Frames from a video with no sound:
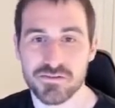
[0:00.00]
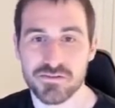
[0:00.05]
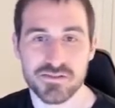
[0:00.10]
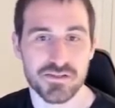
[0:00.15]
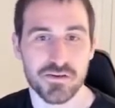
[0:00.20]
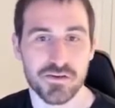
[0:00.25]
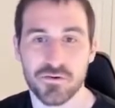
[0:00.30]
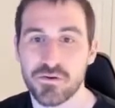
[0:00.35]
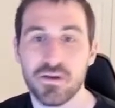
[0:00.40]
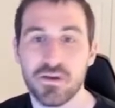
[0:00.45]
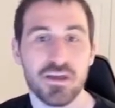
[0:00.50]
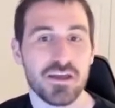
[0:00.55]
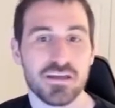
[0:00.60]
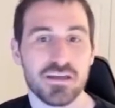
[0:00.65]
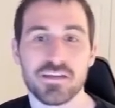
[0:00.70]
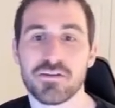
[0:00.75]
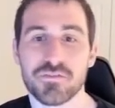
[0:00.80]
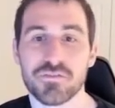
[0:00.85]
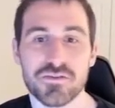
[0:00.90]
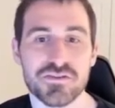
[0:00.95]
So,
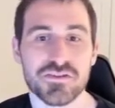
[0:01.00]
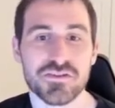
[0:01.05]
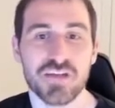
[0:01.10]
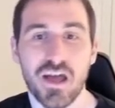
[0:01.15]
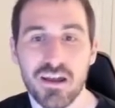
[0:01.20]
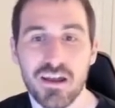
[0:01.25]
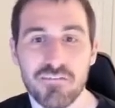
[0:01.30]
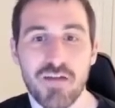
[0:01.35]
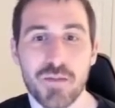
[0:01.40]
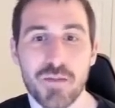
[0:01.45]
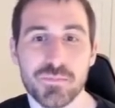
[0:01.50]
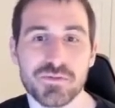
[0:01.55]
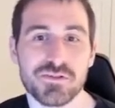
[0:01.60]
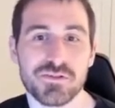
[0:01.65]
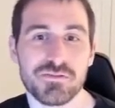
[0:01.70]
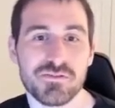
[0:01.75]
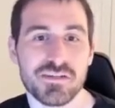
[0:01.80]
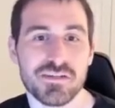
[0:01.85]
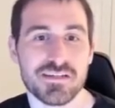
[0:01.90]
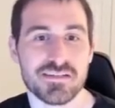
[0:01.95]
there's a lot of
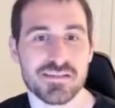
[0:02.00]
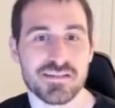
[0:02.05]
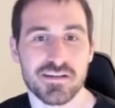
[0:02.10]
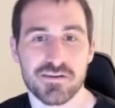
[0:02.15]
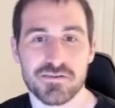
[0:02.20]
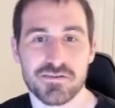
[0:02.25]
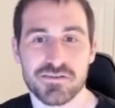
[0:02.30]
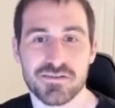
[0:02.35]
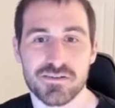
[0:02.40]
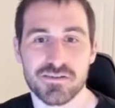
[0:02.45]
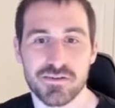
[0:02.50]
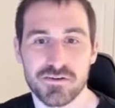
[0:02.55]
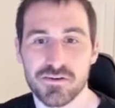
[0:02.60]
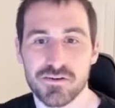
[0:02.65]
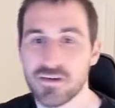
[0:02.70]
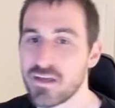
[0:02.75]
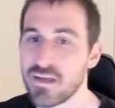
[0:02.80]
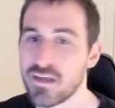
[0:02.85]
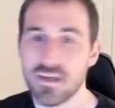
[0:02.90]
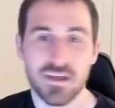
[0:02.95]
opportunities here. So
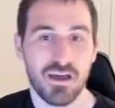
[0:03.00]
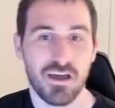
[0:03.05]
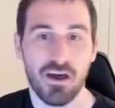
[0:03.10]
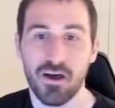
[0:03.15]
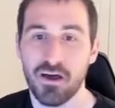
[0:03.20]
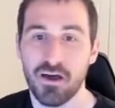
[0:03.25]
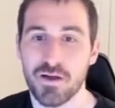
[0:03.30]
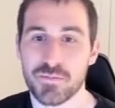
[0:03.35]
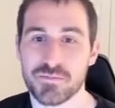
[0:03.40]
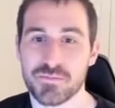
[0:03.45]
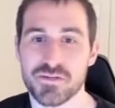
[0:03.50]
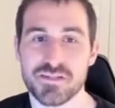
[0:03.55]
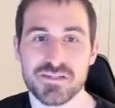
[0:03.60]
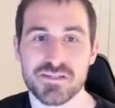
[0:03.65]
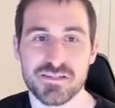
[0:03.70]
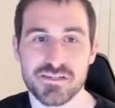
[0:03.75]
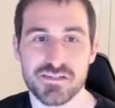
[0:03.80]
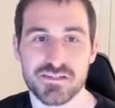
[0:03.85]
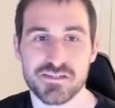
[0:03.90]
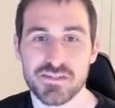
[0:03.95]

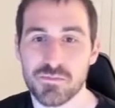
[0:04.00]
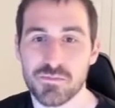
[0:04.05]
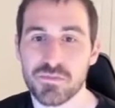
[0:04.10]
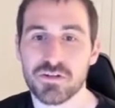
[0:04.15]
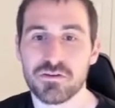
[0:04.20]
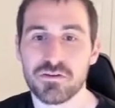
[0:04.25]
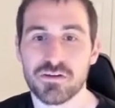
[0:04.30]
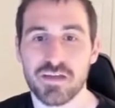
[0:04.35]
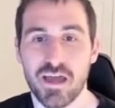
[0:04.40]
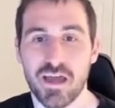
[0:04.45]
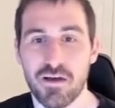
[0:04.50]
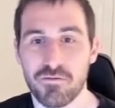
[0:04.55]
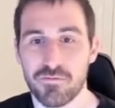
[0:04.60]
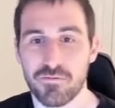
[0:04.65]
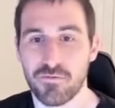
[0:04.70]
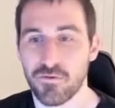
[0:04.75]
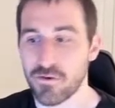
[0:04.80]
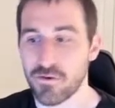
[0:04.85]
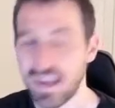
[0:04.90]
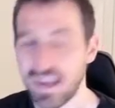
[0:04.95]
just something to look out
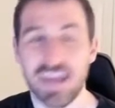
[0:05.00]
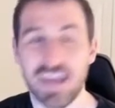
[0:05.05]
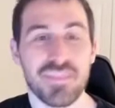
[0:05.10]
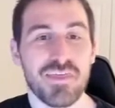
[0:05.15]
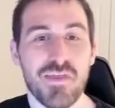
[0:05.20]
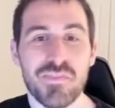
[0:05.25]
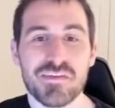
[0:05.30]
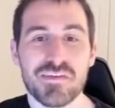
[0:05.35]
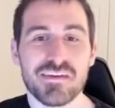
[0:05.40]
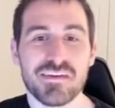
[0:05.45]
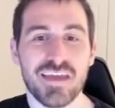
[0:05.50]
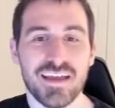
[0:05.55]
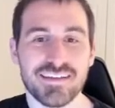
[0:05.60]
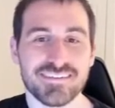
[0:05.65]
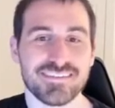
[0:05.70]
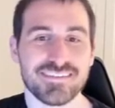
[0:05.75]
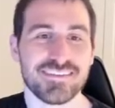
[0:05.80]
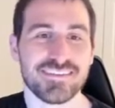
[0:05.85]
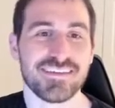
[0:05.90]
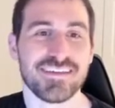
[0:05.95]
for. And then the
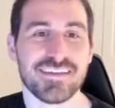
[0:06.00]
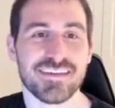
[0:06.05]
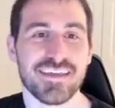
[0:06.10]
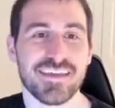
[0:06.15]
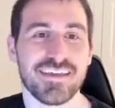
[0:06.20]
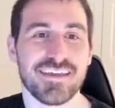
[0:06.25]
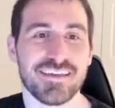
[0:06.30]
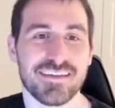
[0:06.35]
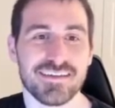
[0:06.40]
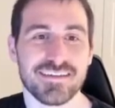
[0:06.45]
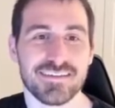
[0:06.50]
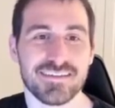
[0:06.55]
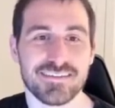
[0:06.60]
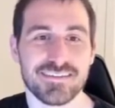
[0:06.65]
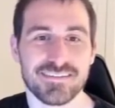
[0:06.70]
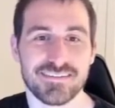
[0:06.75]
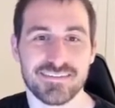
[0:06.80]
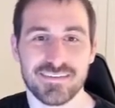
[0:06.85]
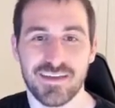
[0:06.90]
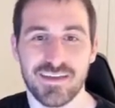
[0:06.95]
next thing
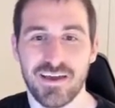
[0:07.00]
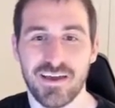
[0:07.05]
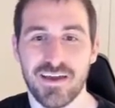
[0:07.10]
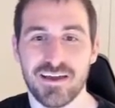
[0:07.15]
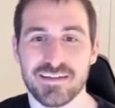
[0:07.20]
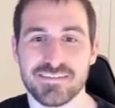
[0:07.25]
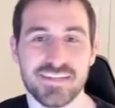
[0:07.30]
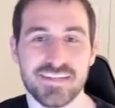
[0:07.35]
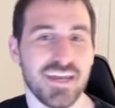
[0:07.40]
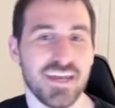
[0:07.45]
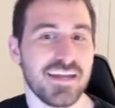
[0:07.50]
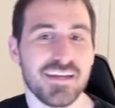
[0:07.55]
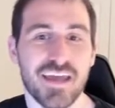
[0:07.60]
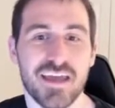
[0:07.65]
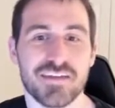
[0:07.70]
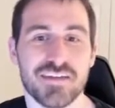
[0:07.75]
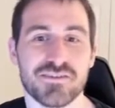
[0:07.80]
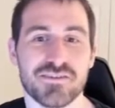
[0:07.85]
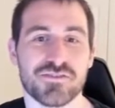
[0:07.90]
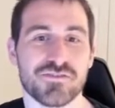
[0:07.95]
is data
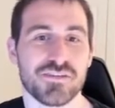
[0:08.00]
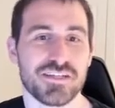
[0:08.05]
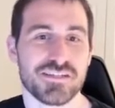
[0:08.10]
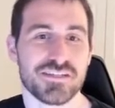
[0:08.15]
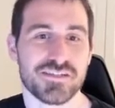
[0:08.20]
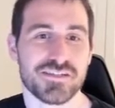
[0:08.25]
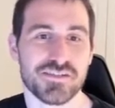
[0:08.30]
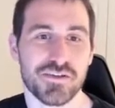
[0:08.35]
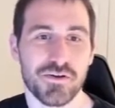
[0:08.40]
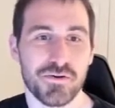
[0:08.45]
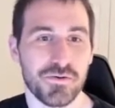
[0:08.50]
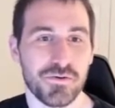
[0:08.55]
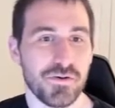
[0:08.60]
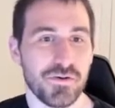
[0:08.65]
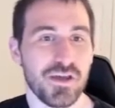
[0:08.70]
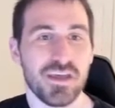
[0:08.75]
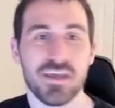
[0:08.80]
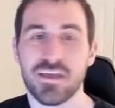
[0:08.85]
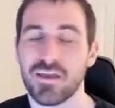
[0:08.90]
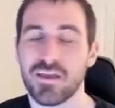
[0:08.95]
entry. So
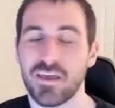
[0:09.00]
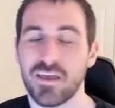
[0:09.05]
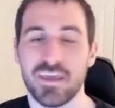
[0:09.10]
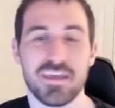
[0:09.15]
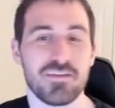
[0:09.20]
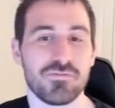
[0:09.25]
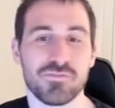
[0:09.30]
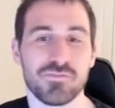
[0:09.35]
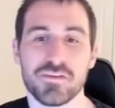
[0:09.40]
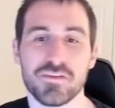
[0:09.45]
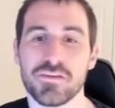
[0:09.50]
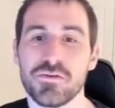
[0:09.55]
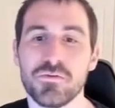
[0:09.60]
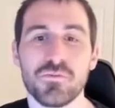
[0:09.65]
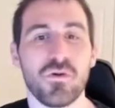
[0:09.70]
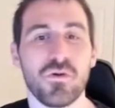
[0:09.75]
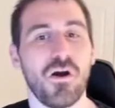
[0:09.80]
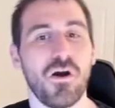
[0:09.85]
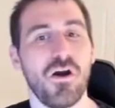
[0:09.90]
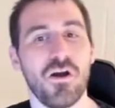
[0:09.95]
if
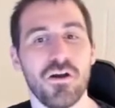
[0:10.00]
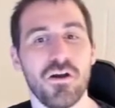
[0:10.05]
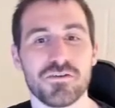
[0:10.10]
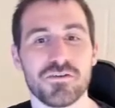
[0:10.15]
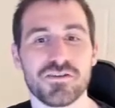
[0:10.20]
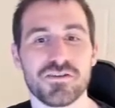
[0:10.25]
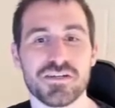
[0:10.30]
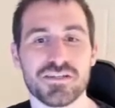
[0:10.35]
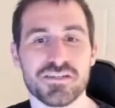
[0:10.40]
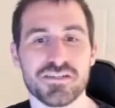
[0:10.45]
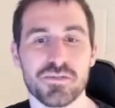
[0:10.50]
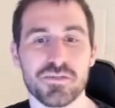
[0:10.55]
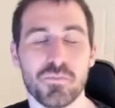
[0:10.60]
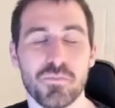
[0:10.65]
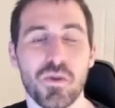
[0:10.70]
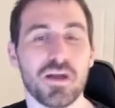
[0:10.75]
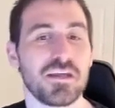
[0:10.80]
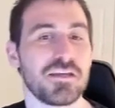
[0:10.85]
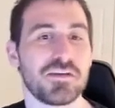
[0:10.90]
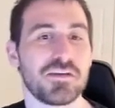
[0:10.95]
you are just
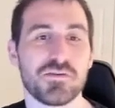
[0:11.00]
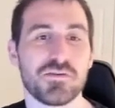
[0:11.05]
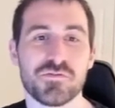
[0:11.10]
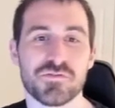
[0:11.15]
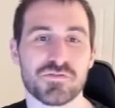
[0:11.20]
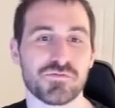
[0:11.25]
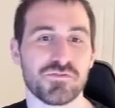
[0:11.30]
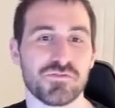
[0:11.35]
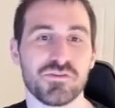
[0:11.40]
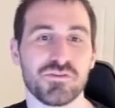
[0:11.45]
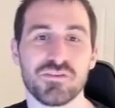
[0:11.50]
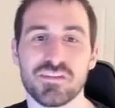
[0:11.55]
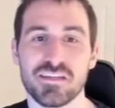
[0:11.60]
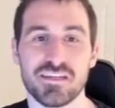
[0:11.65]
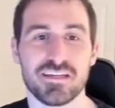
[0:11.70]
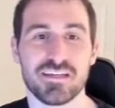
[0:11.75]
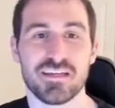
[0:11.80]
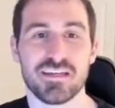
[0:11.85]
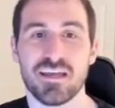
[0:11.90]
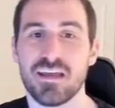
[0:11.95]
somebody who's
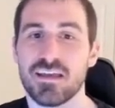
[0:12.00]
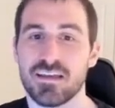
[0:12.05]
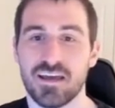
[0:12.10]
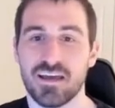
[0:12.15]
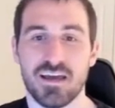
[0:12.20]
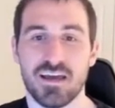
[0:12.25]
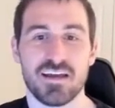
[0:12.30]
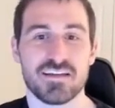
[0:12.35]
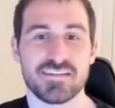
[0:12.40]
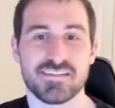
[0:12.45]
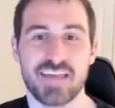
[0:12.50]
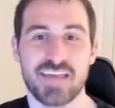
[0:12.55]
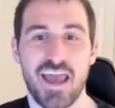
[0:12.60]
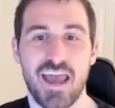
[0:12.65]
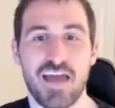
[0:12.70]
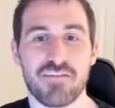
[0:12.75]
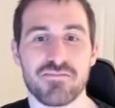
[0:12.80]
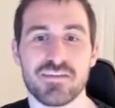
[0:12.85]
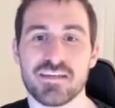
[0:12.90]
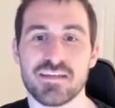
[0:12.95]
really
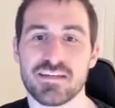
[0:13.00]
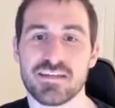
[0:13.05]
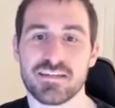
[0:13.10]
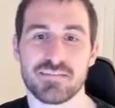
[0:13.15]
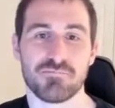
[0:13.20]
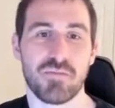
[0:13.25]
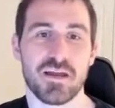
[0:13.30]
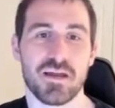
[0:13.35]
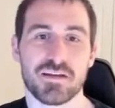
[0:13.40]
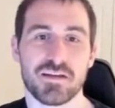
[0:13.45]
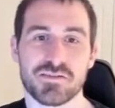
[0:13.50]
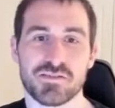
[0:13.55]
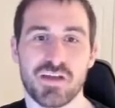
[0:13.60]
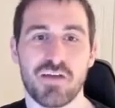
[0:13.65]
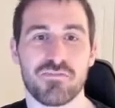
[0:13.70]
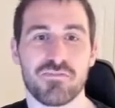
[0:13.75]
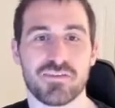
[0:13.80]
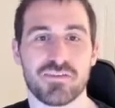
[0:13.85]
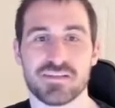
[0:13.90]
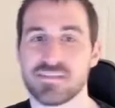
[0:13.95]
savvy in
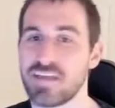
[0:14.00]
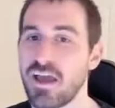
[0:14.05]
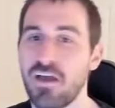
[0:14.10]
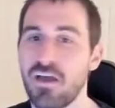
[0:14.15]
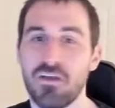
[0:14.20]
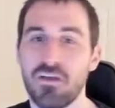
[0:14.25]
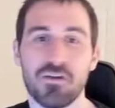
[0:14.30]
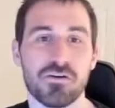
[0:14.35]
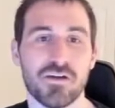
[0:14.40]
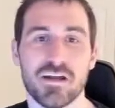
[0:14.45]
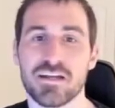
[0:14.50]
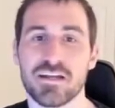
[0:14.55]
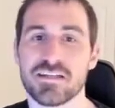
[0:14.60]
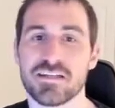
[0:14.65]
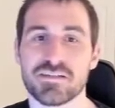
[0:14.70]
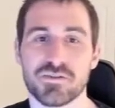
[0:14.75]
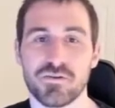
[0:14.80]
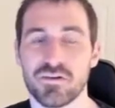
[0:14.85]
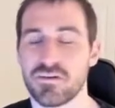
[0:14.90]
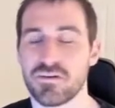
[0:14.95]
Microsoft Excel or any
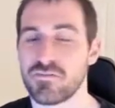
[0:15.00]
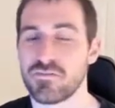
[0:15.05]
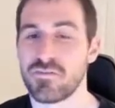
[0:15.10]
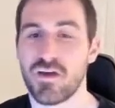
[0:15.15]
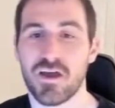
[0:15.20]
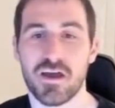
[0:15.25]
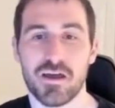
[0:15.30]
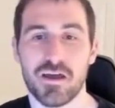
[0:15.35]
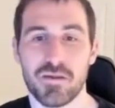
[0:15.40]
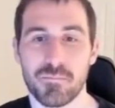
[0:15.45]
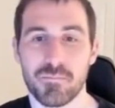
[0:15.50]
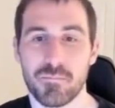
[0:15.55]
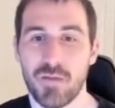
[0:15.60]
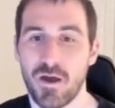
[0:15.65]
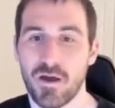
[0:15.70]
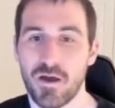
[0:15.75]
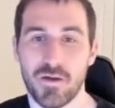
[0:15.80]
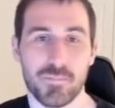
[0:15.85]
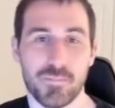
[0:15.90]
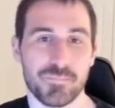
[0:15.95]
sort of
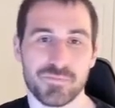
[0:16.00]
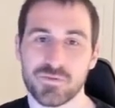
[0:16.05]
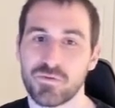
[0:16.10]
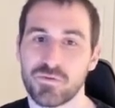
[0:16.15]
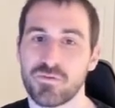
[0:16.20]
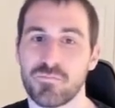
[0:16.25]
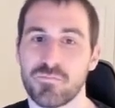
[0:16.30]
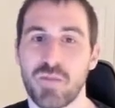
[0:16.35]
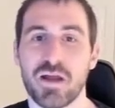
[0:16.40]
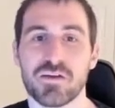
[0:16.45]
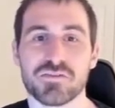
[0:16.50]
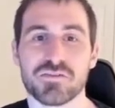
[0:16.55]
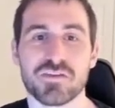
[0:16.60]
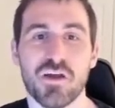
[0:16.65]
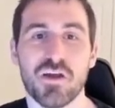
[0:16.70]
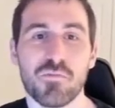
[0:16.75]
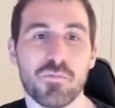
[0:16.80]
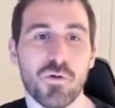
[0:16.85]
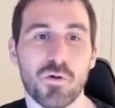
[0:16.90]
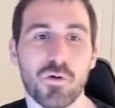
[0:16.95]

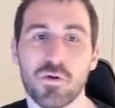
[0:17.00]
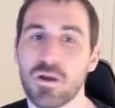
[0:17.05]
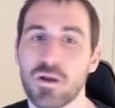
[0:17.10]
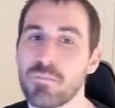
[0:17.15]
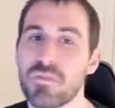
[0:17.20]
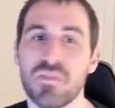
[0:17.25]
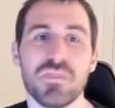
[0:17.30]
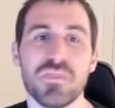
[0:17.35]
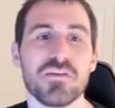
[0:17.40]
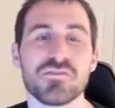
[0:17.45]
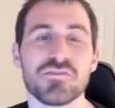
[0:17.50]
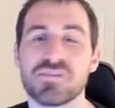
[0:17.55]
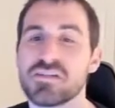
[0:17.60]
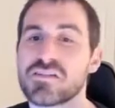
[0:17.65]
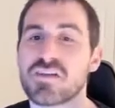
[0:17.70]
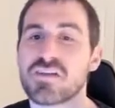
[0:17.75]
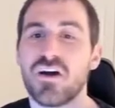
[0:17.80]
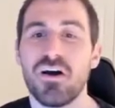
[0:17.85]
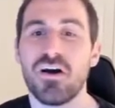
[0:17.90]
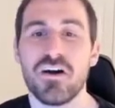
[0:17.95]
Microsoft program, then there's a
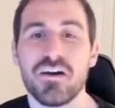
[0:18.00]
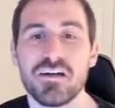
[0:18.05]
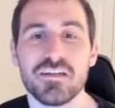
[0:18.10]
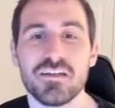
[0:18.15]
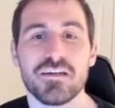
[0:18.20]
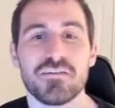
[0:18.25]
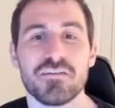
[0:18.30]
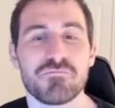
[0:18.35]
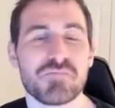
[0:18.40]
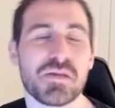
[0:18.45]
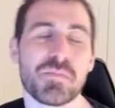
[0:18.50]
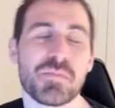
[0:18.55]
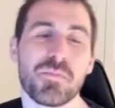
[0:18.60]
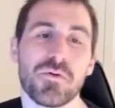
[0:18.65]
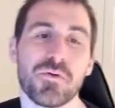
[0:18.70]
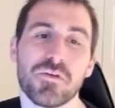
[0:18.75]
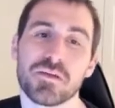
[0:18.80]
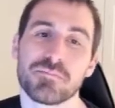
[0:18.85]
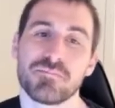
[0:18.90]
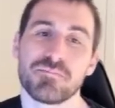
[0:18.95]
ton of
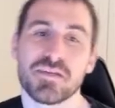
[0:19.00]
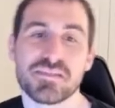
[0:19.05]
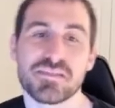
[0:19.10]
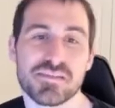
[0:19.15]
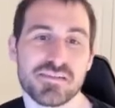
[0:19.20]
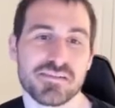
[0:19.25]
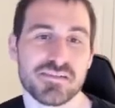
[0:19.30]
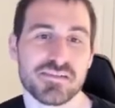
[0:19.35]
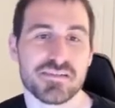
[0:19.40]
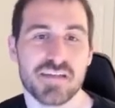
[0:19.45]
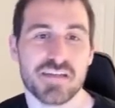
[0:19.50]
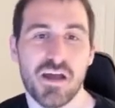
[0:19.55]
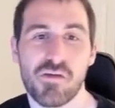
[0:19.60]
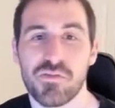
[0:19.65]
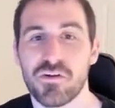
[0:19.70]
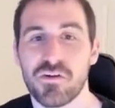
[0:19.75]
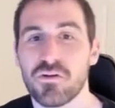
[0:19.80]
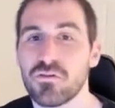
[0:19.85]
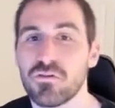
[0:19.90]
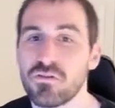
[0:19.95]
people and businesses out
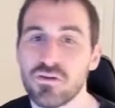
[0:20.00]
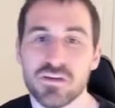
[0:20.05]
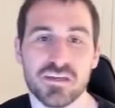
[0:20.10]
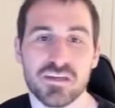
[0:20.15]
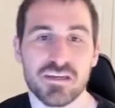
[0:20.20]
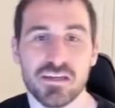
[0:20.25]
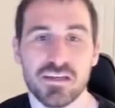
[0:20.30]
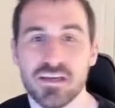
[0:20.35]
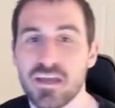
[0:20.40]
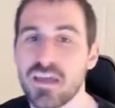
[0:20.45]
there looking,